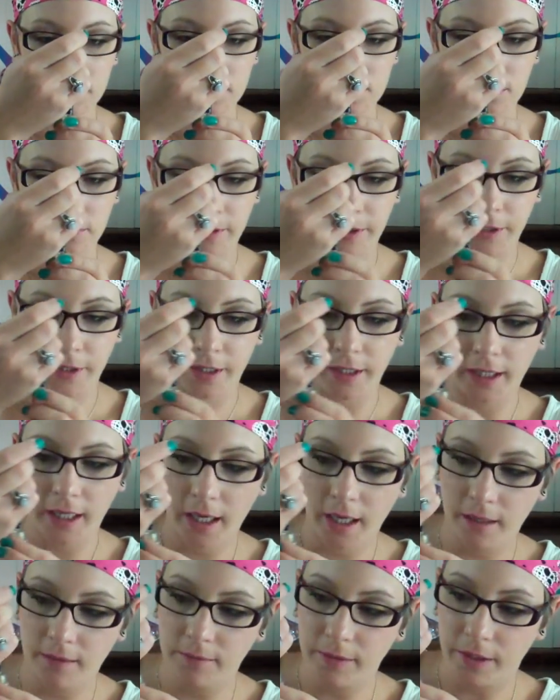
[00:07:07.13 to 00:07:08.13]
So very
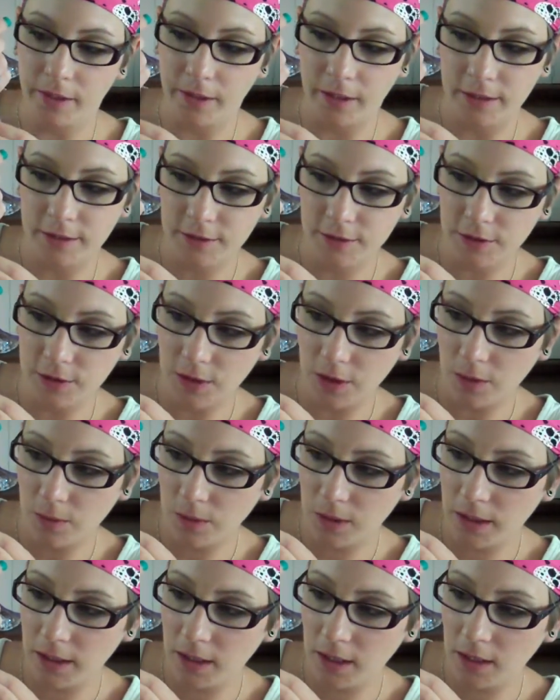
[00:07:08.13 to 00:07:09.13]

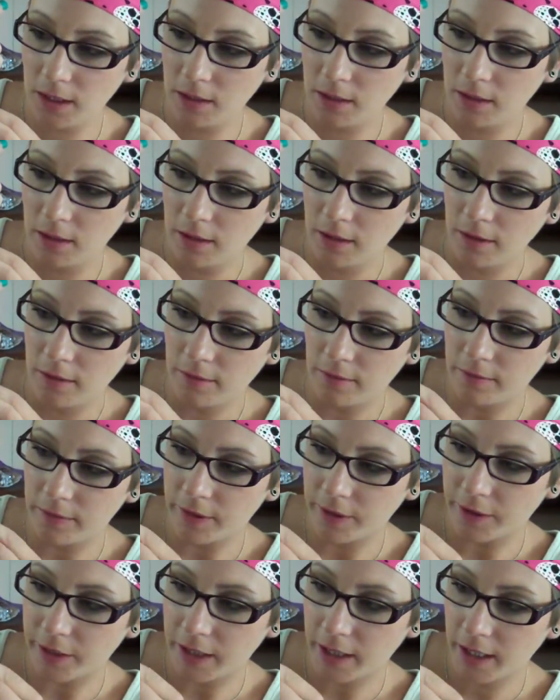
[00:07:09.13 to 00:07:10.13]
slowly,
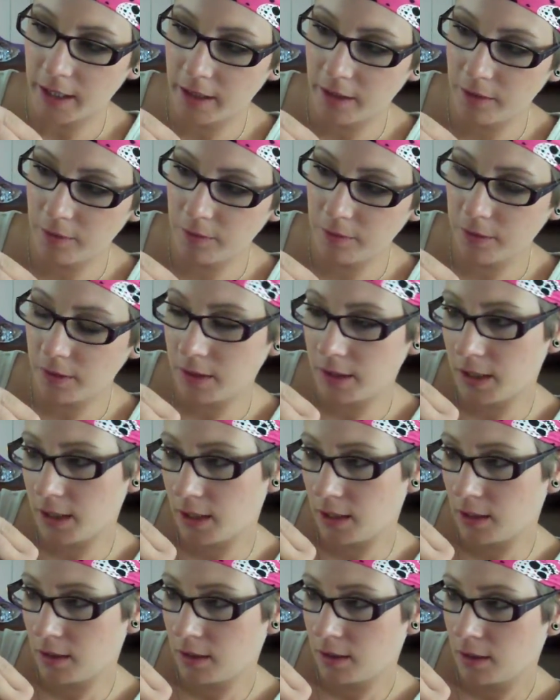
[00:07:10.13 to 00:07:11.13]
very
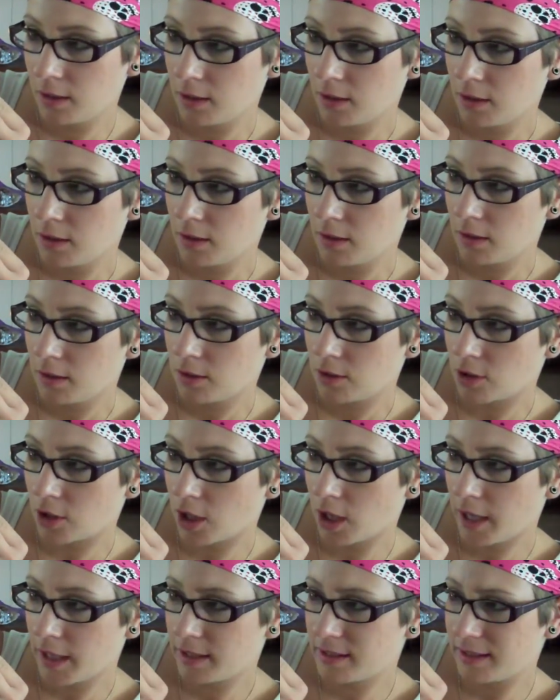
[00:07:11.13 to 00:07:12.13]
carefully,
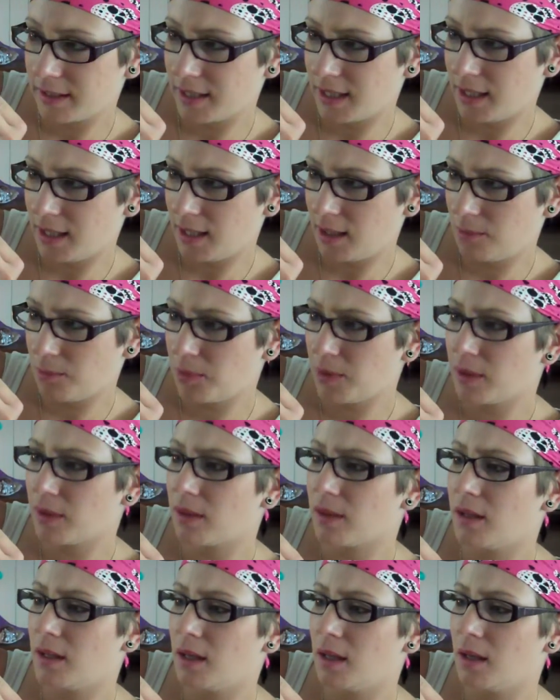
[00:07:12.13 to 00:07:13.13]
trying to keep
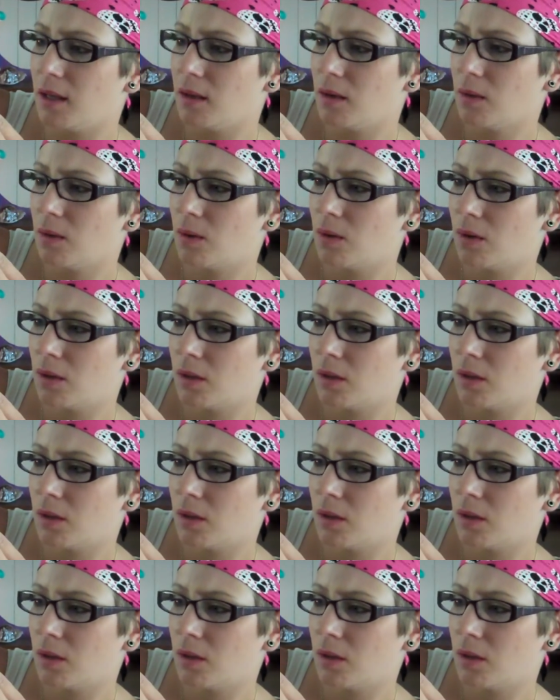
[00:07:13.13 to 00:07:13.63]
the